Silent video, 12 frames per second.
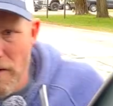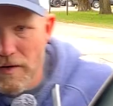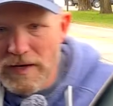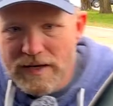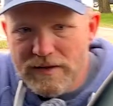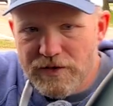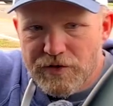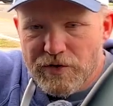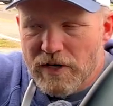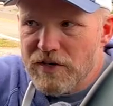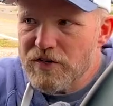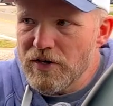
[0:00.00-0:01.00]
Okay, the
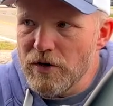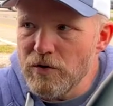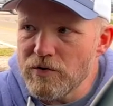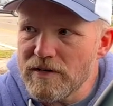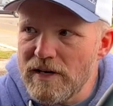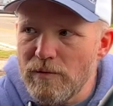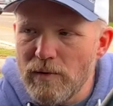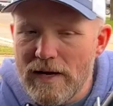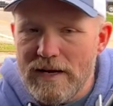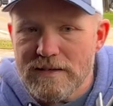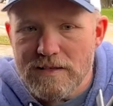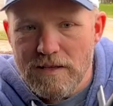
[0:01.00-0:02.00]
truck shows that it weighs a